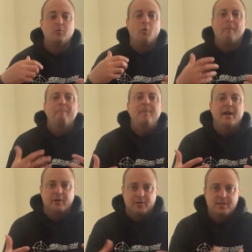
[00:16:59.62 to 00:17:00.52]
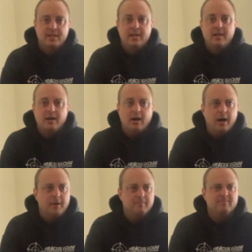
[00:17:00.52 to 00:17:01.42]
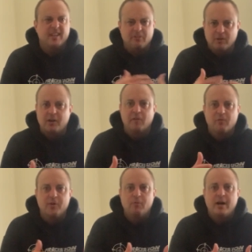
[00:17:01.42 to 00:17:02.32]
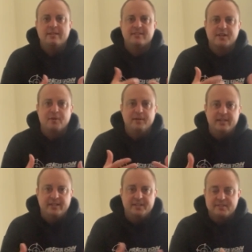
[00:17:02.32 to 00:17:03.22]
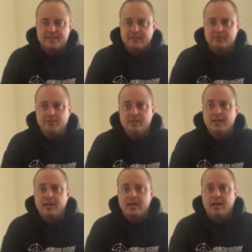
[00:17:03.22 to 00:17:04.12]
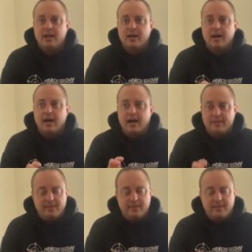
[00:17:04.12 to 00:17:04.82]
or better, like recovery wise to come in and hit a single, I